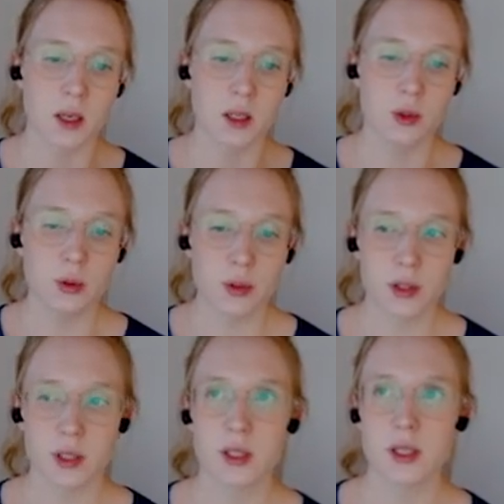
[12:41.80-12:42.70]
truth
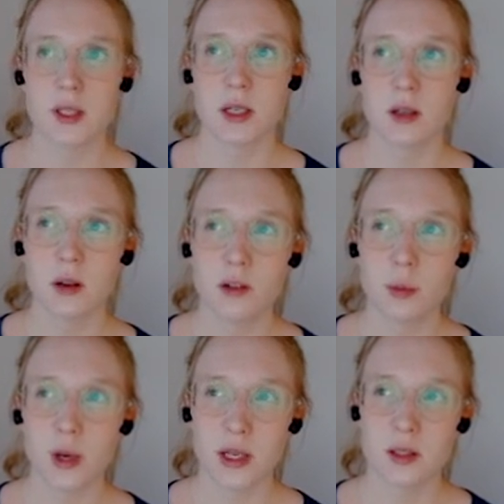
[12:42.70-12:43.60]
is that a lot of
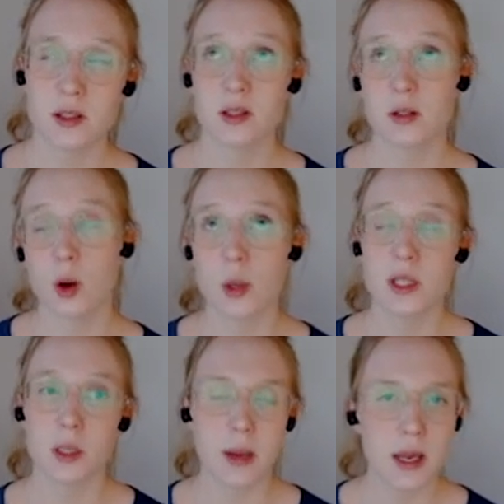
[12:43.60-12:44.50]
practices, always
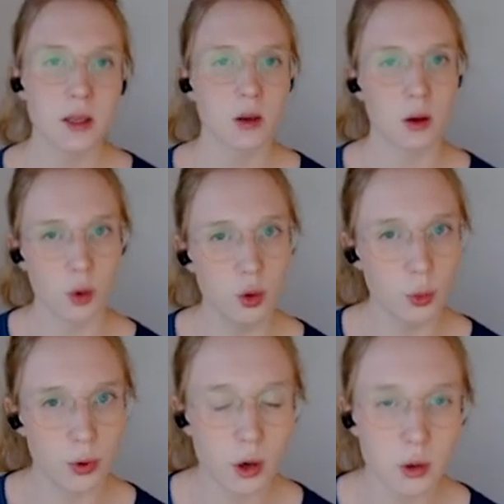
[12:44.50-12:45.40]
depending on who
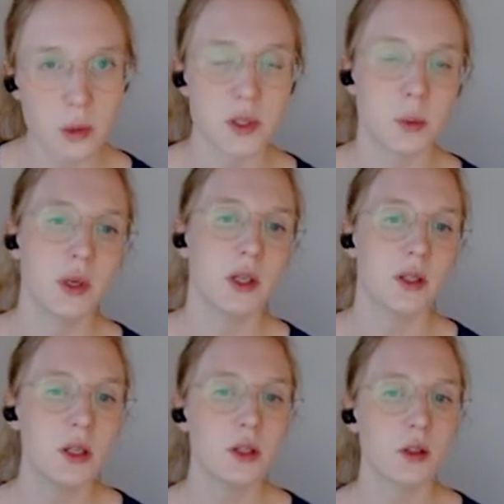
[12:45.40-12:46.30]
programs the
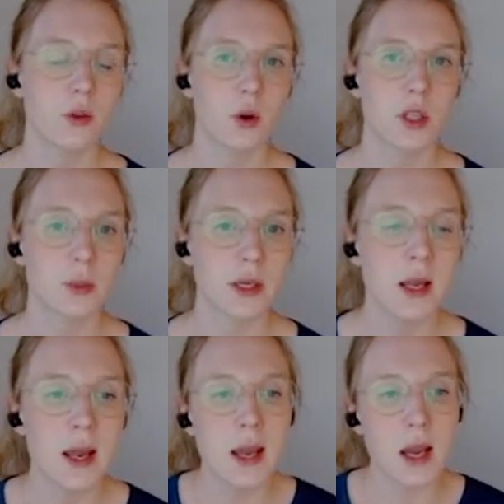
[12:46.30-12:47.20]
PLCs, of course, but
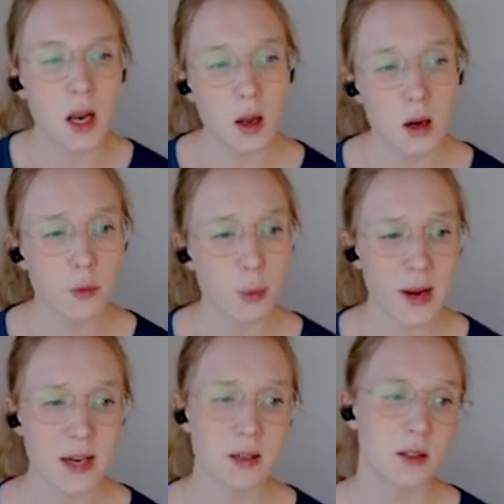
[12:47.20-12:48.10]
a lot of
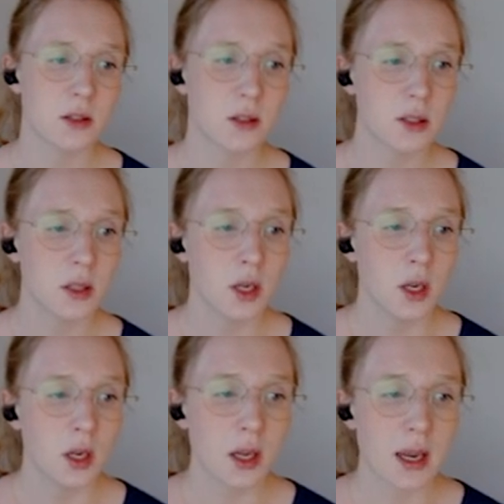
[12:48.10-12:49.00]
practices
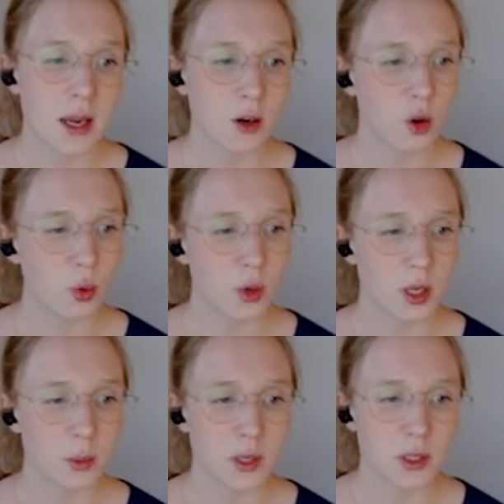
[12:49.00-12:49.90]
cannot
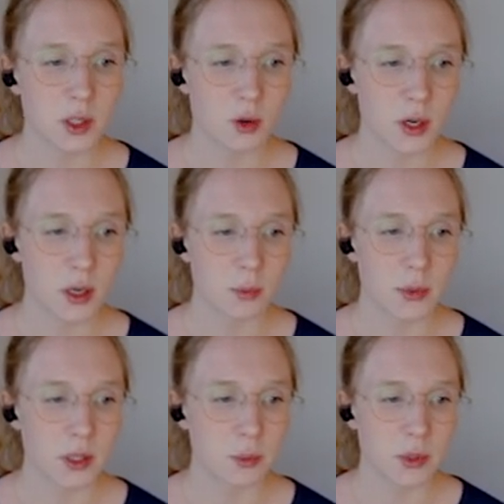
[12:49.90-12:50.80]
really be integrated,
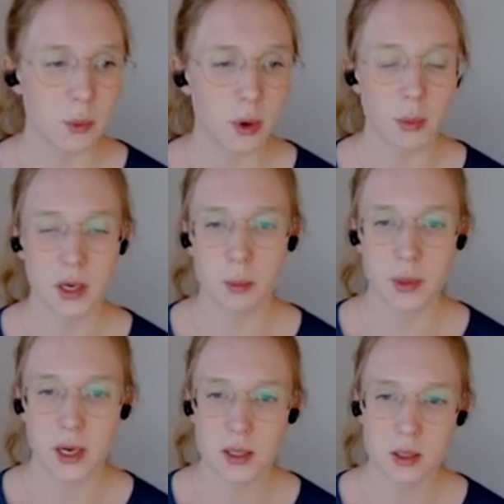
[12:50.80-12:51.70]
be, be implemented
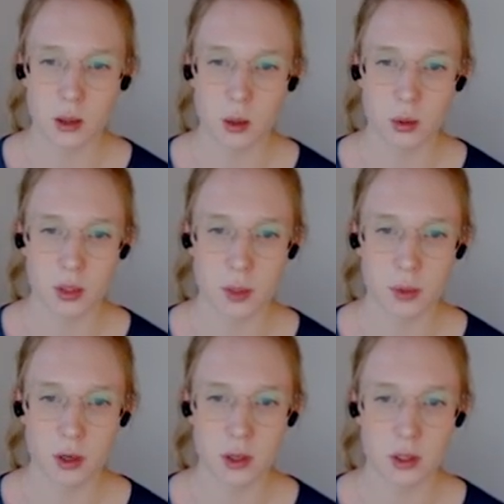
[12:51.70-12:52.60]
by asset owners
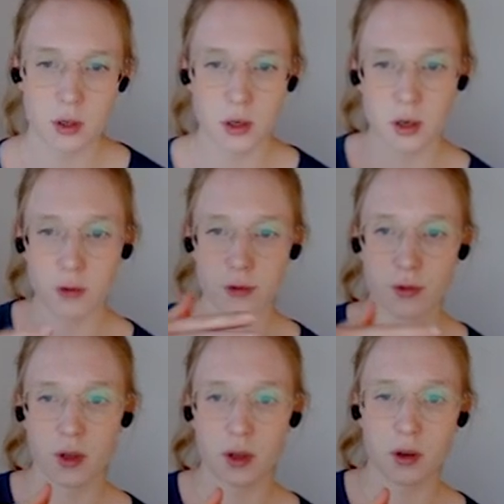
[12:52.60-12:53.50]
because a lot of
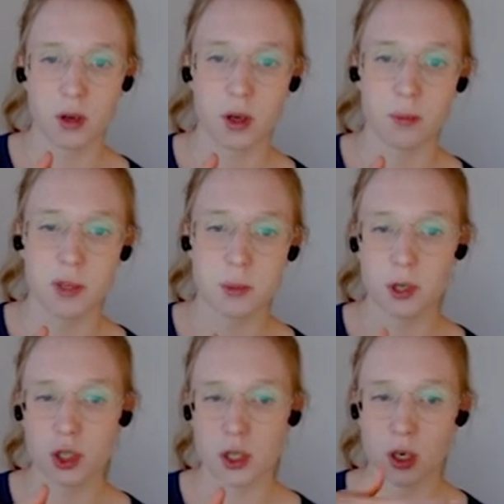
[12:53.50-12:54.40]
um,
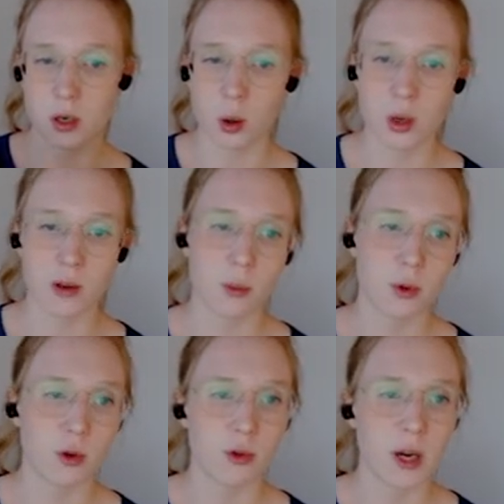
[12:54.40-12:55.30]
especially low-level
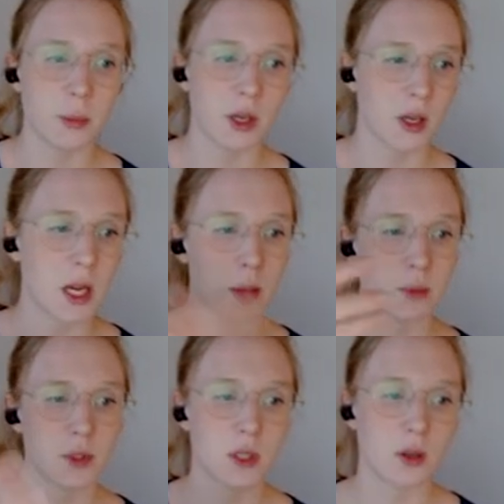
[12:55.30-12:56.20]
programming
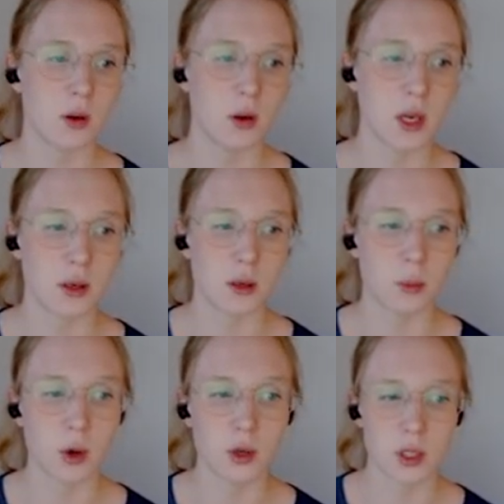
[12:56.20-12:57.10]
happens at
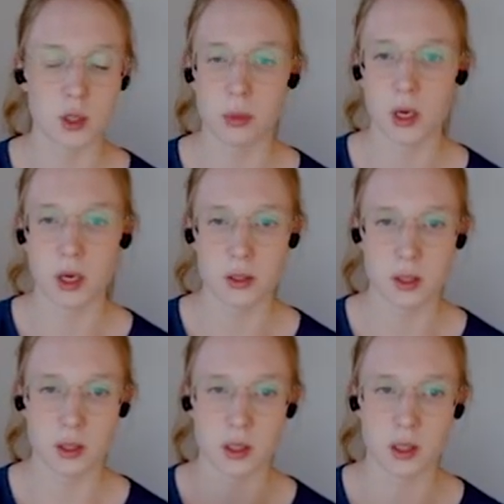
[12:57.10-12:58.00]
product suppliers
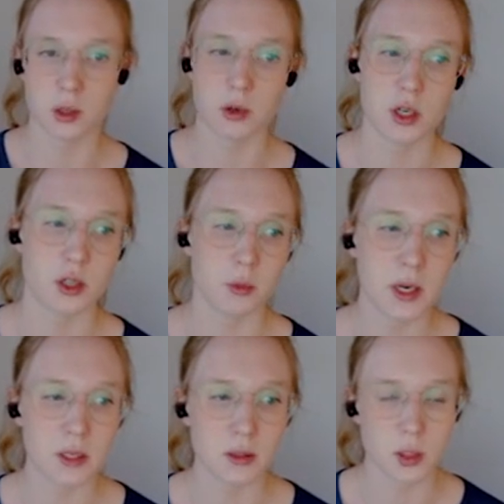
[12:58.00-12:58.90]
and the integration or
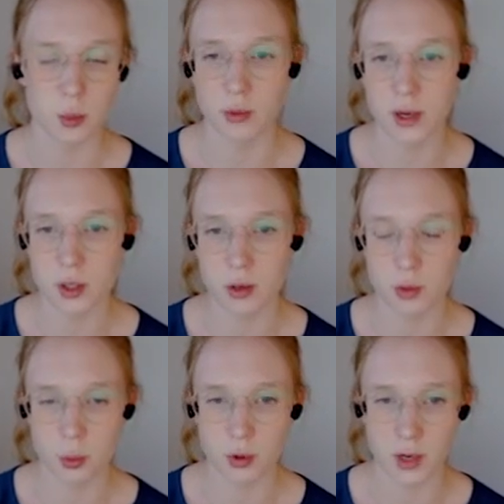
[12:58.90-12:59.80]
maintenance
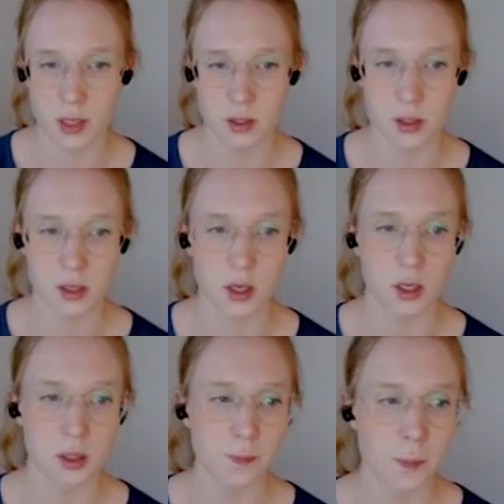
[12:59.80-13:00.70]
service providers
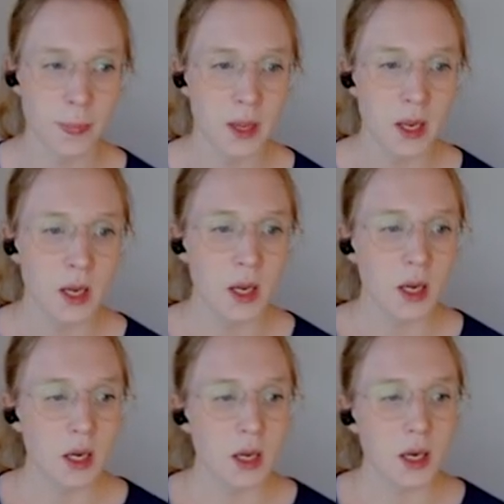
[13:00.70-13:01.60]
side.
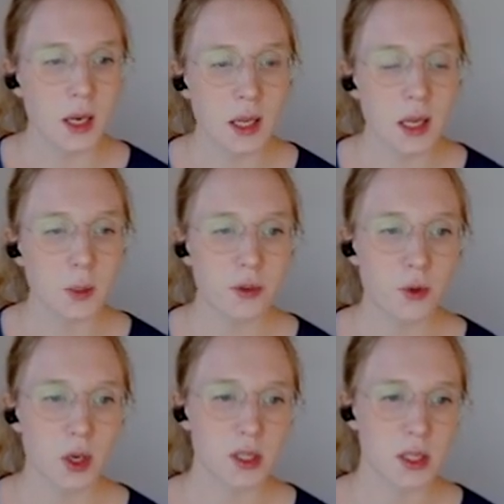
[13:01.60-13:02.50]
And then we've
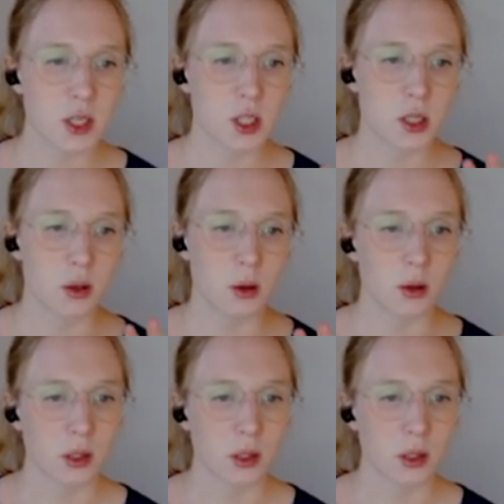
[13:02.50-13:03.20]
got a section called